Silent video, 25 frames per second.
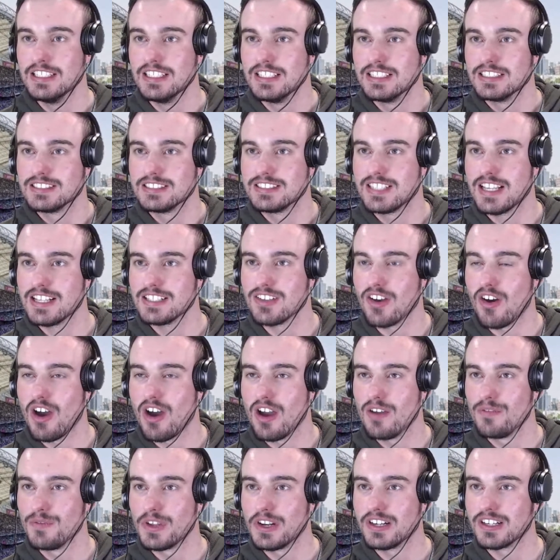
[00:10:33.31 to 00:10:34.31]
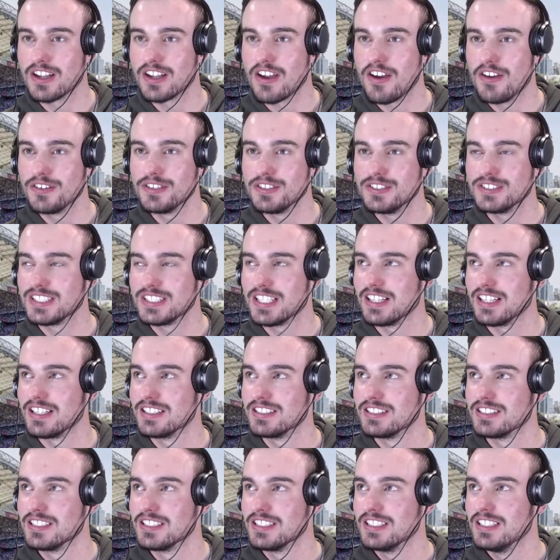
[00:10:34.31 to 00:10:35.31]
Says Ivan and go New
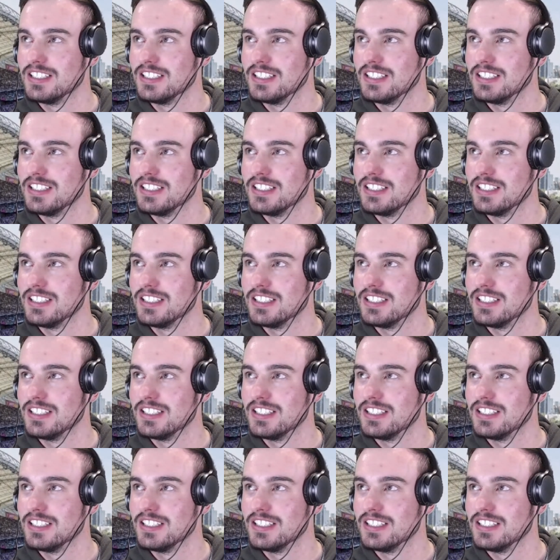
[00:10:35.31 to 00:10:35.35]
Zealand.